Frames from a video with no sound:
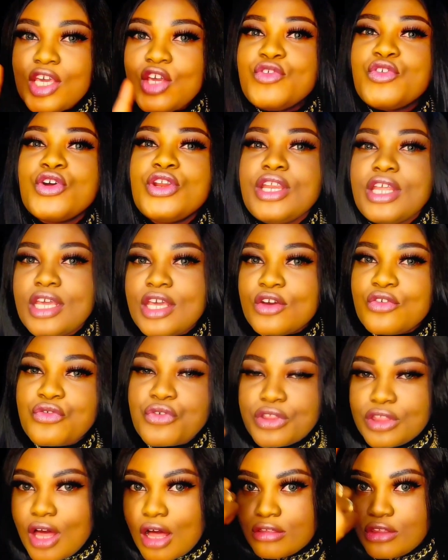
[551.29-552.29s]
Even
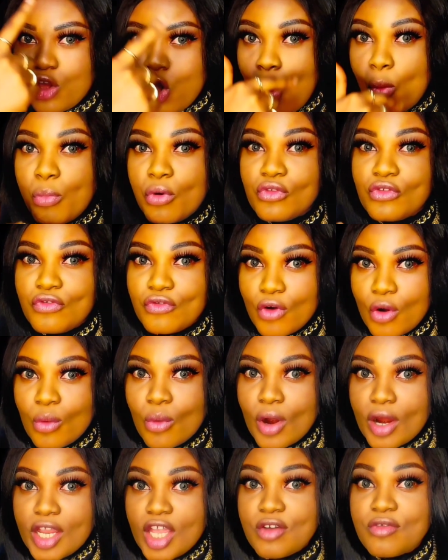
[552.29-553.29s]
if without the open
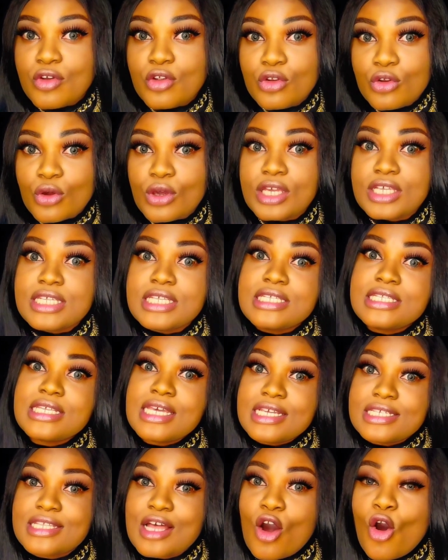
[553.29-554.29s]
for work, even though it
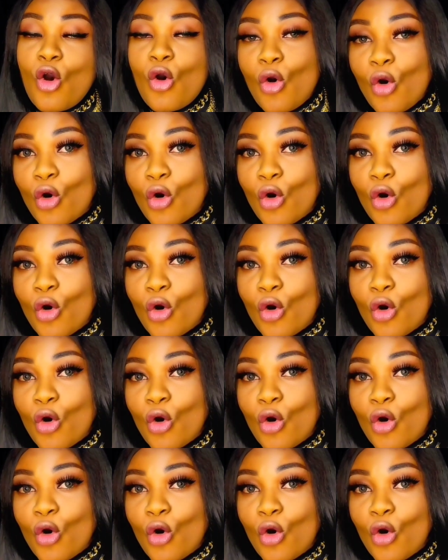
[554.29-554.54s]
says that,